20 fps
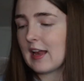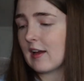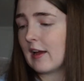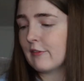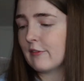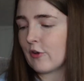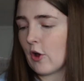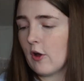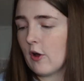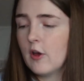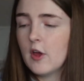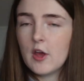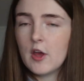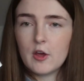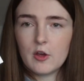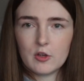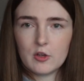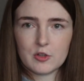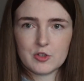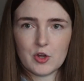I've got
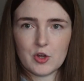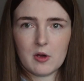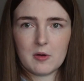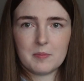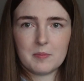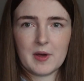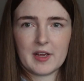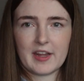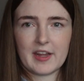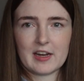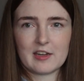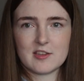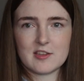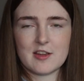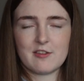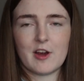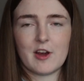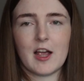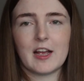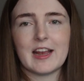Hookshot by
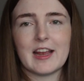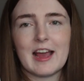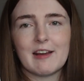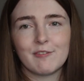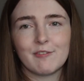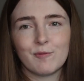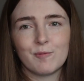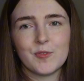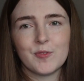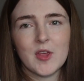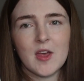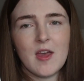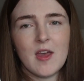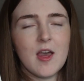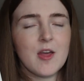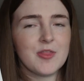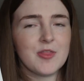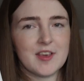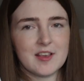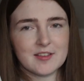Kennedy Ryan. And
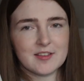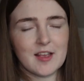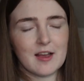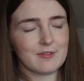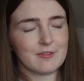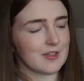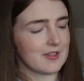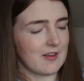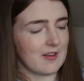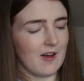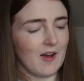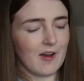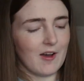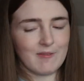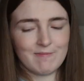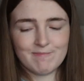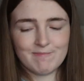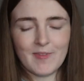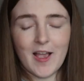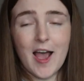these covers are,
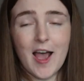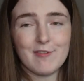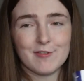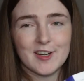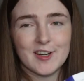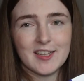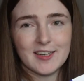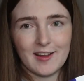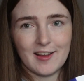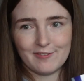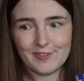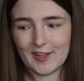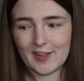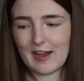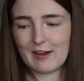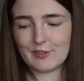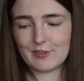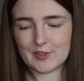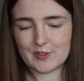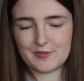I really love the
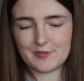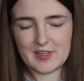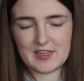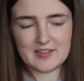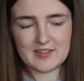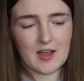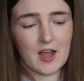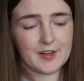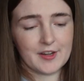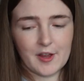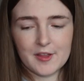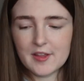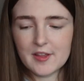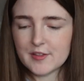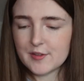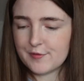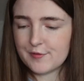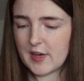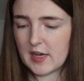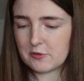covers of these. I know there's
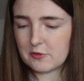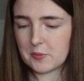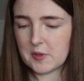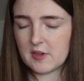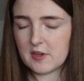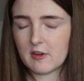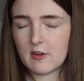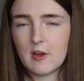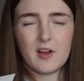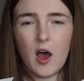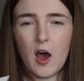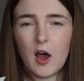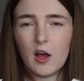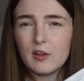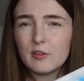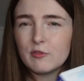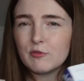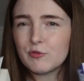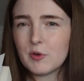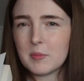a 3rd book.
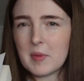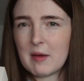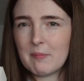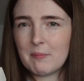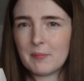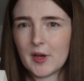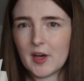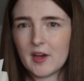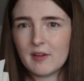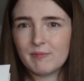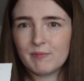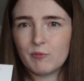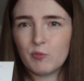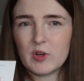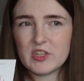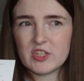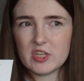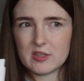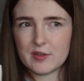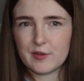Can't remember
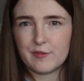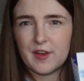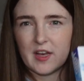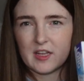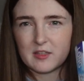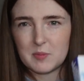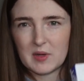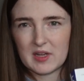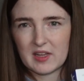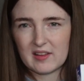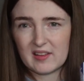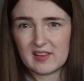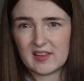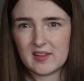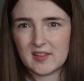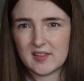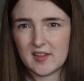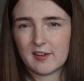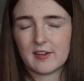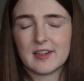which is the 1st book in the
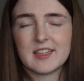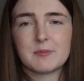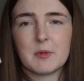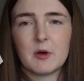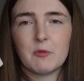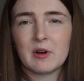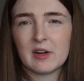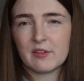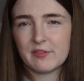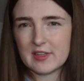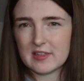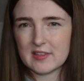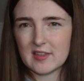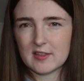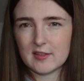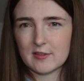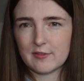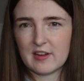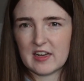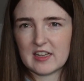series, but one of these is
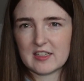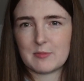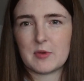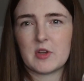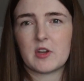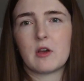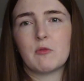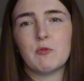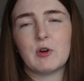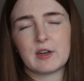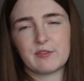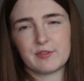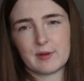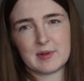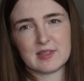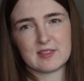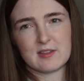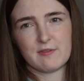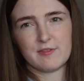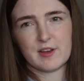the 1st book and one of them
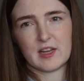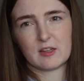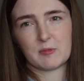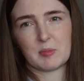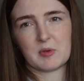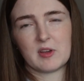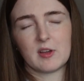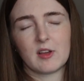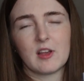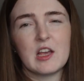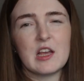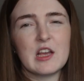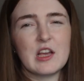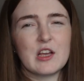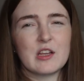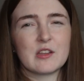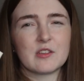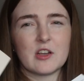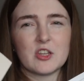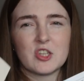is the 3rd book.
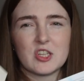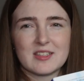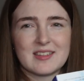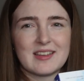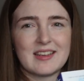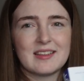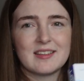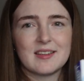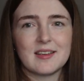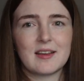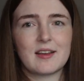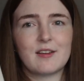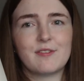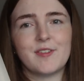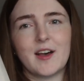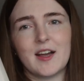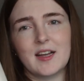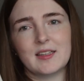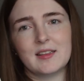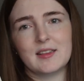So I just need to
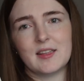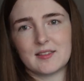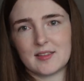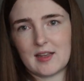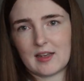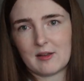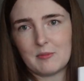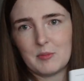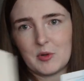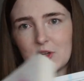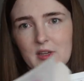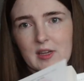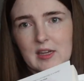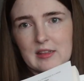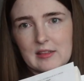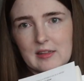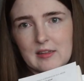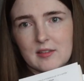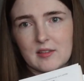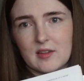find the 2nd book
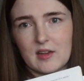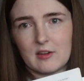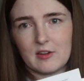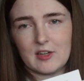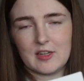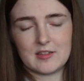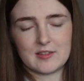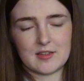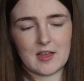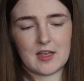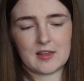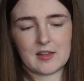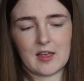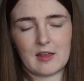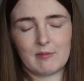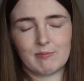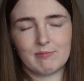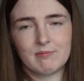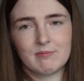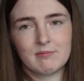in this series and
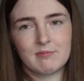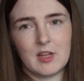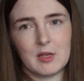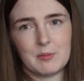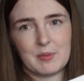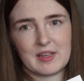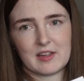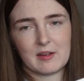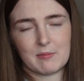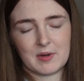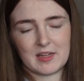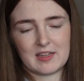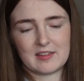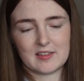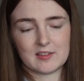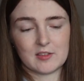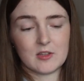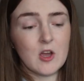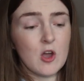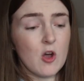then it'll be
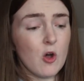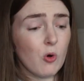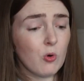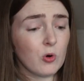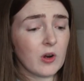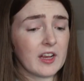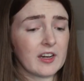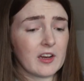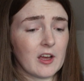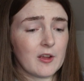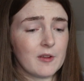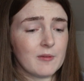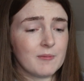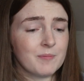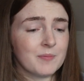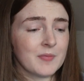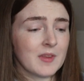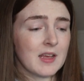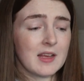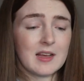completed. All I know
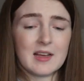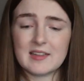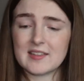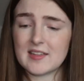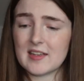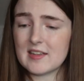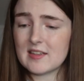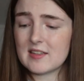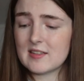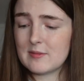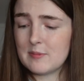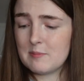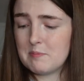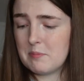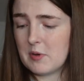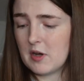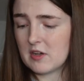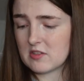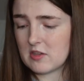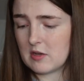is it's
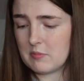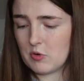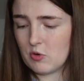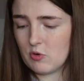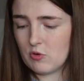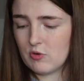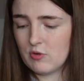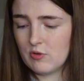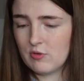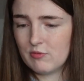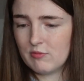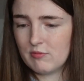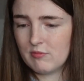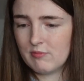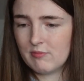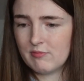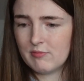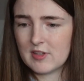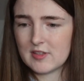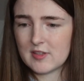basketball.
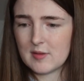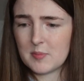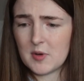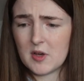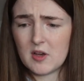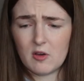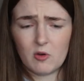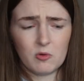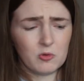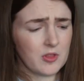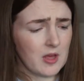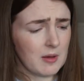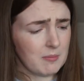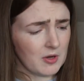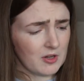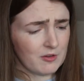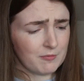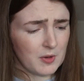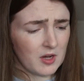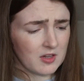Is it, oh, they're
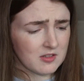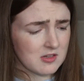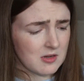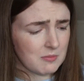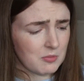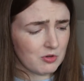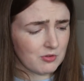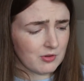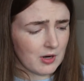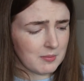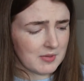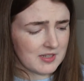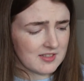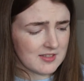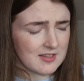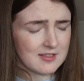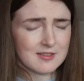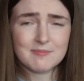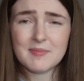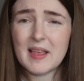both basketball
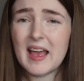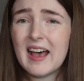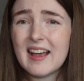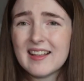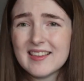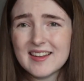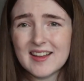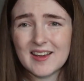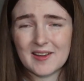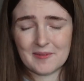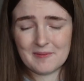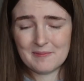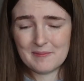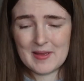romances? I don't know.